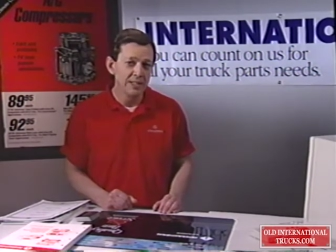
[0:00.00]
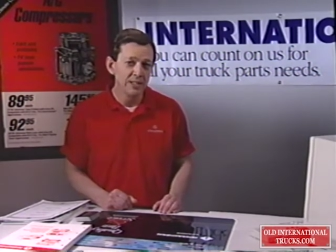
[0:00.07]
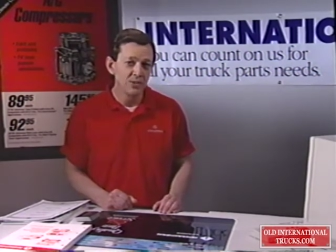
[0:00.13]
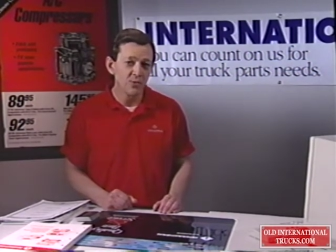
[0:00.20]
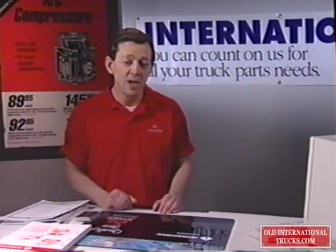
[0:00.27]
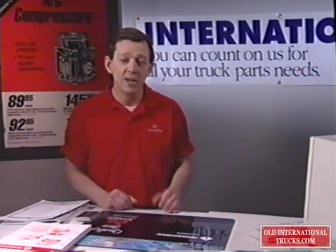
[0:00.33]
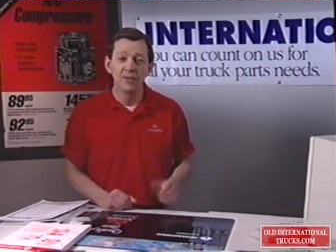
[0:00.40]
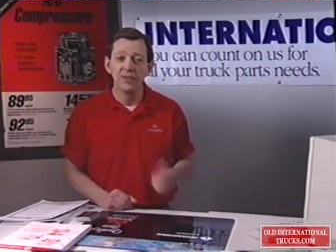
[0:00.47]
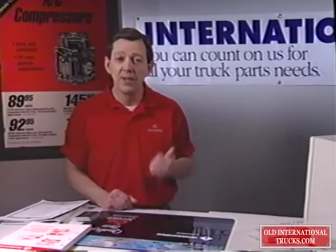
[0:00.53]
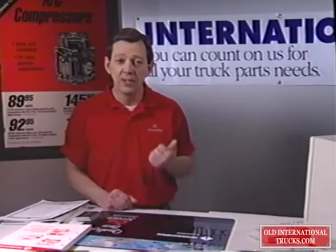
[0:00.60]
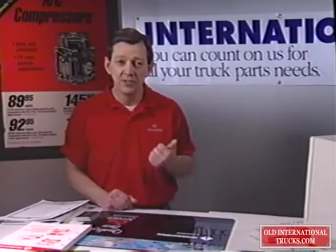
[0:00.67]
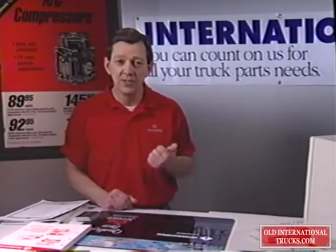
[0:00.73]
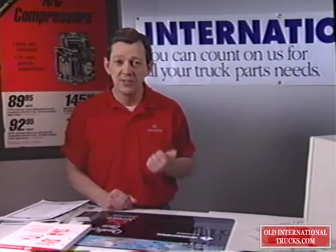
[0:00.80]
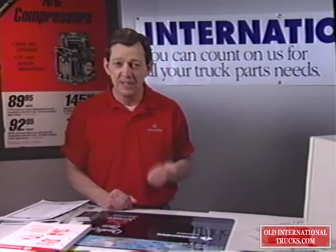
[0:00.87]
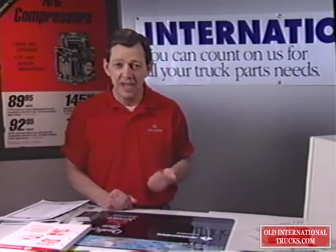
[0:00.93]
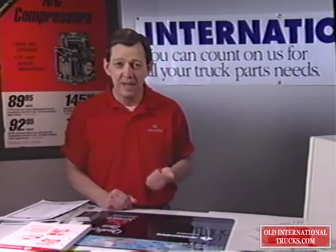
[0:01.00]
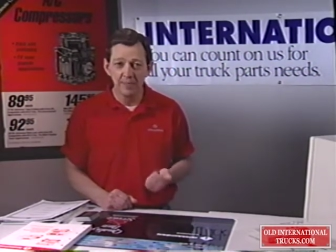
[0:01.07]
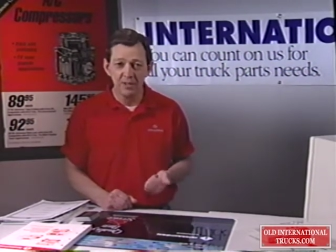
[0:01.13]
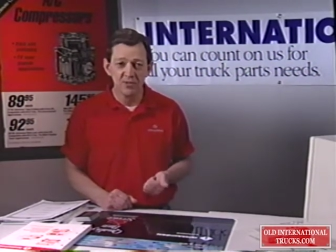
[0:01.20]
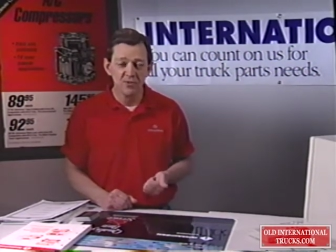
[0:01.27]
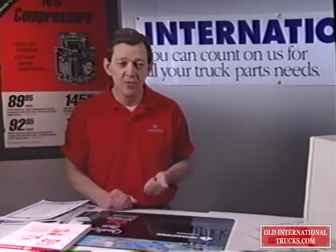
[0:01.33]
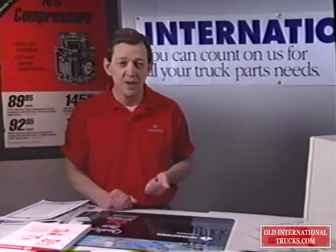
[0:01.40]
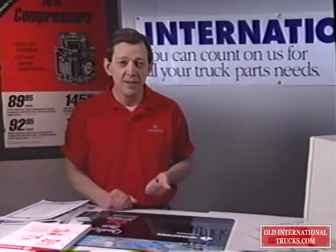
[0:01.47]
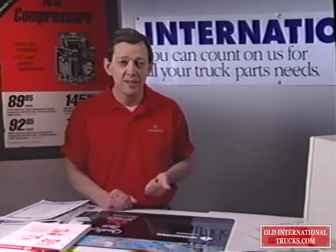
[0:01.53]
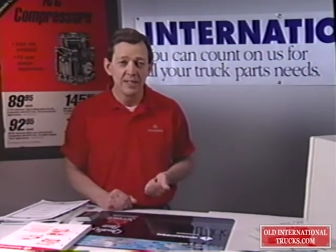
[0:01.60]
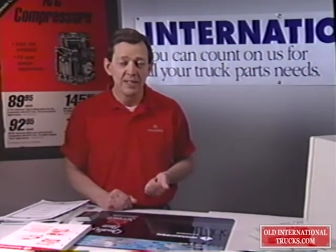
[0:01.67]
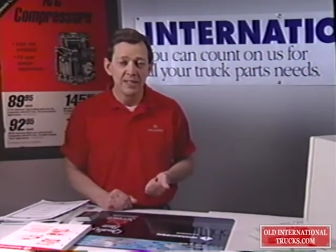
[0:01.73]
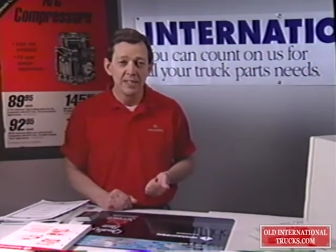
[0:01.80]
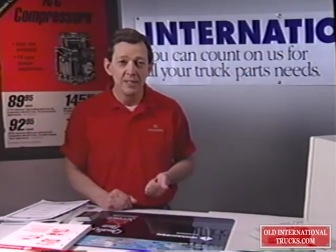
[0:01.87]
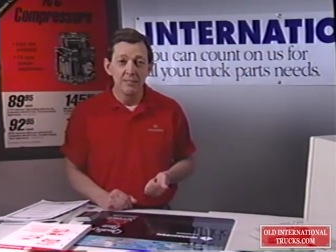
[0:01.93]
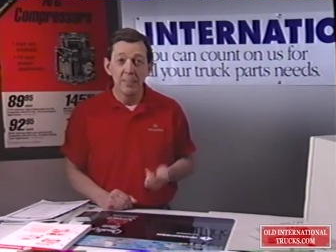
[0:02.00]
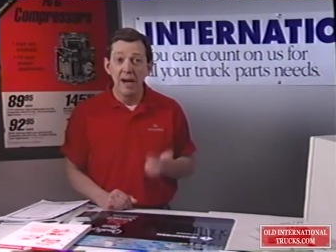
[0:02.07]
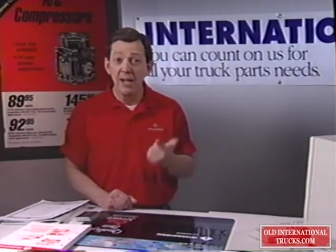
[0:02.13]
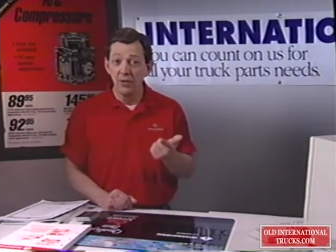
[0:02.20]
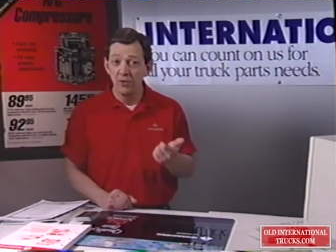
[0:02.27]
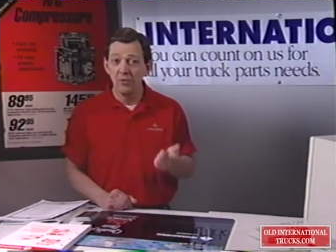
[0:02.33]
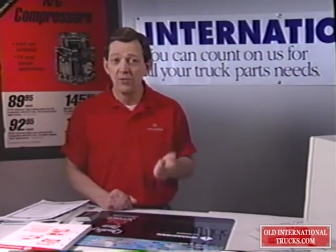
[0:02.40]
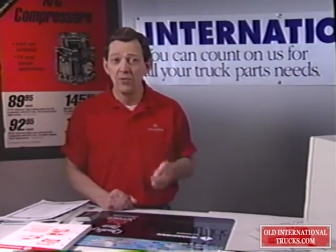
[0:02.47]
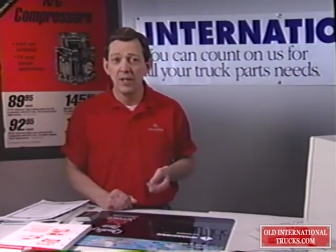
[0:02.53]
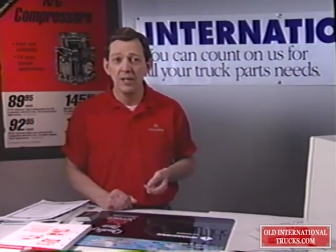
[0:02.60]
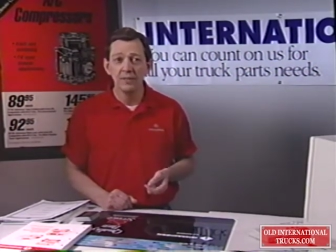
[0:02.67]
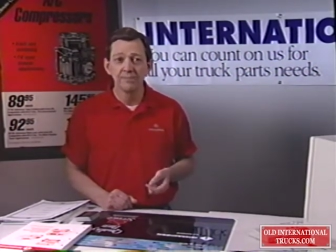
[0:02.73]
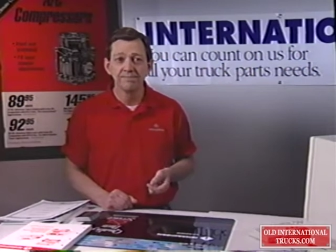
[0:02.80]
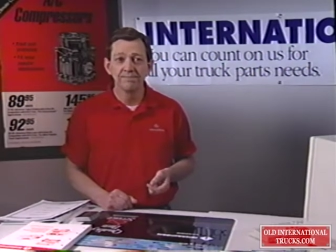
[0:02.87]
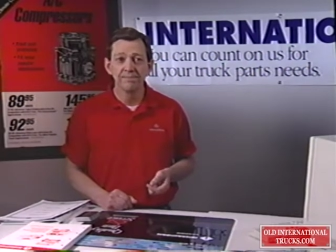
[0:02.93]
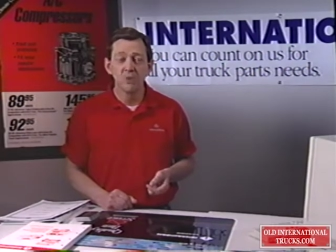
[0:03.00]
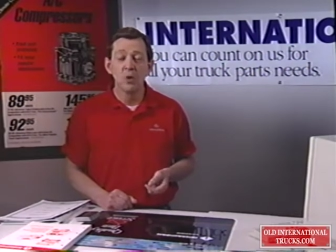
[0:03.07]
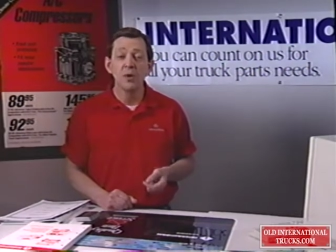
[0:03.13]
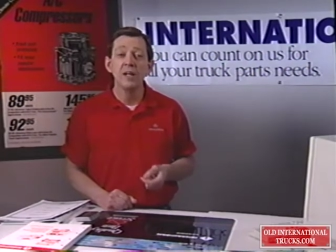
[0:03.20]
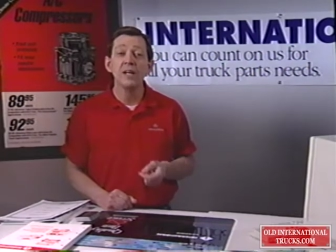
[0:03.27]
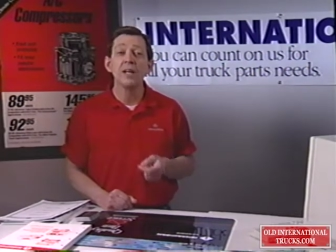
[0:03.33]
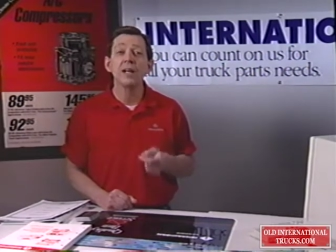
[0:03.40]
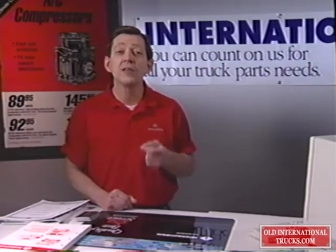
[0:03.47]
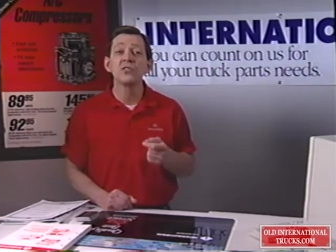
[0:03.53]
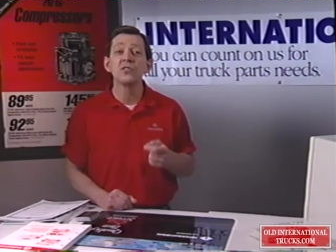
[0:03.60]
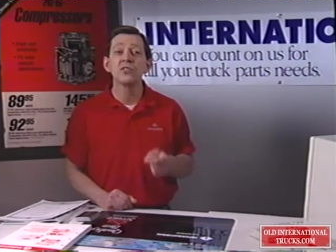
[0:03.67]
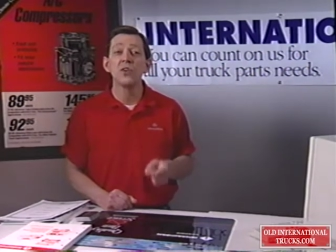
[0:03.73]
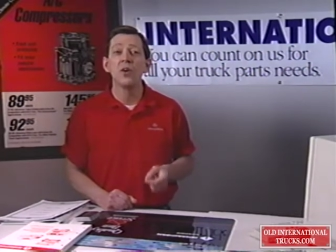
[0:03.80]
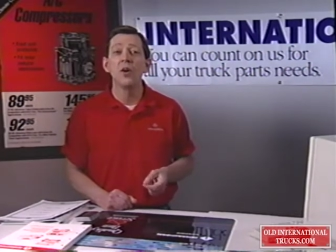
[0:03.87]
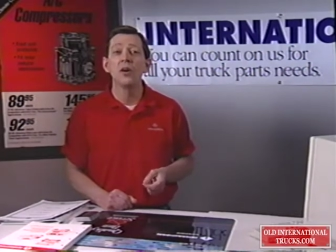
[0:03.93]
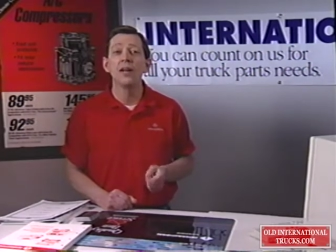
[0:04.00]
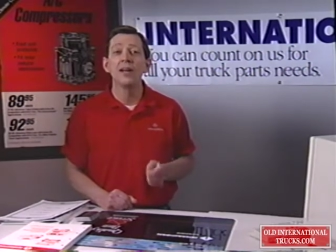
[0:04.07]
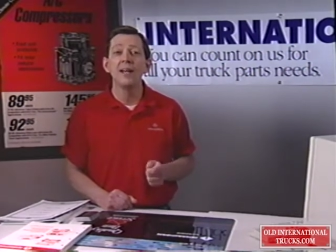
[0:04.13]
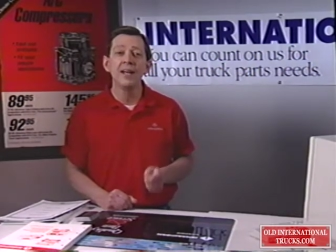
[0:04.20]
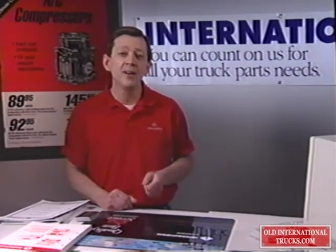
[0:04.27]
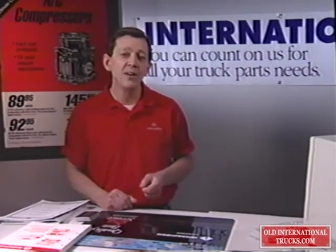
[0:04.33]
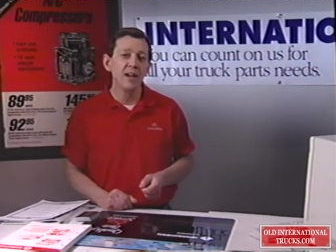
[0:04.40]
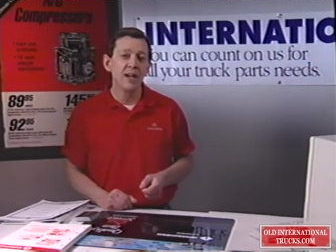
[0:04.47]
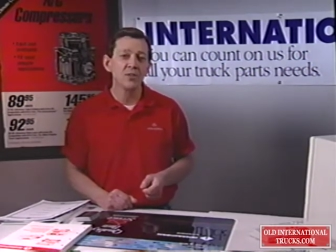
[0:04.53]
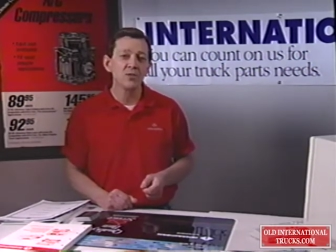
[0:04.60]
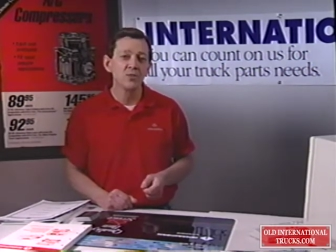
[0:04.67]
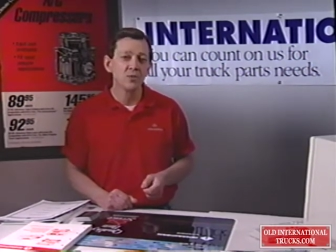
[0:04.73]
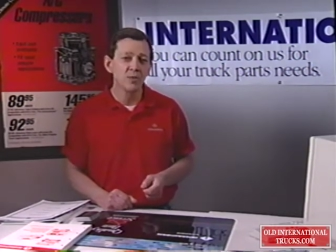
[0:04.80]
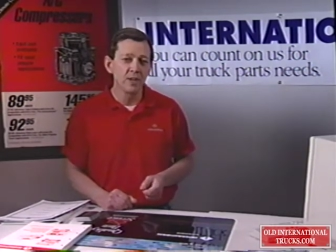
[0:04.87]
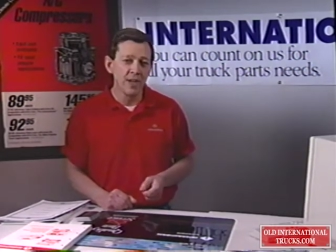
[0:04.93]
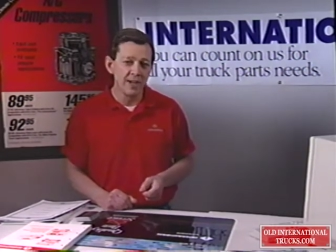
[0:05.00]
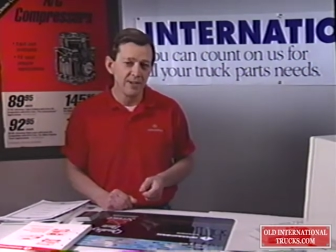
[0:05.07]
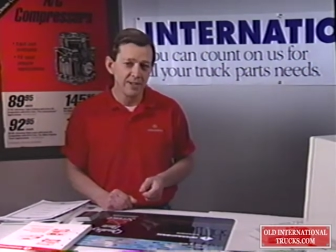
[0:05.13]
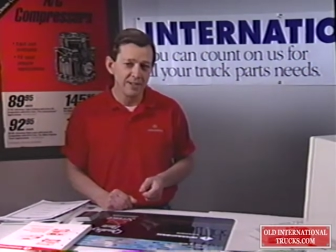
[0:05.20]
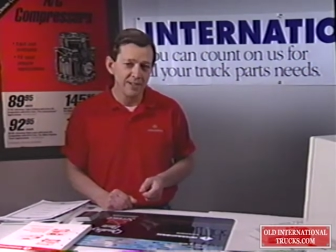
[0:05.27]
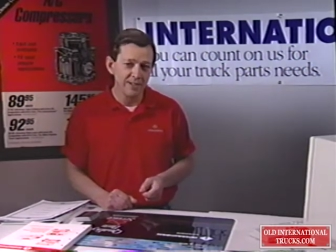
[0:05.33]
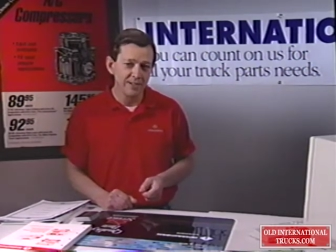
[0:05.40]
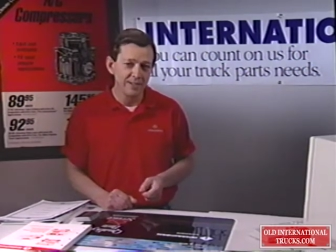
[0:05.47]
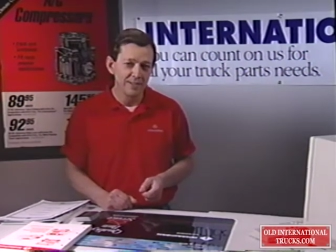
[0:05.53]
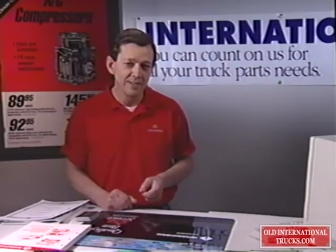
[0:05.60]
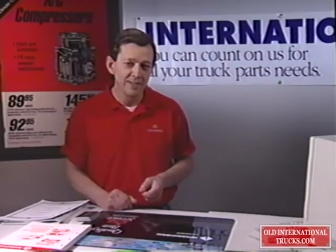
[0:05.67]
Try to fix his damaged truck, buy a new truck, or he can install an international glider kit.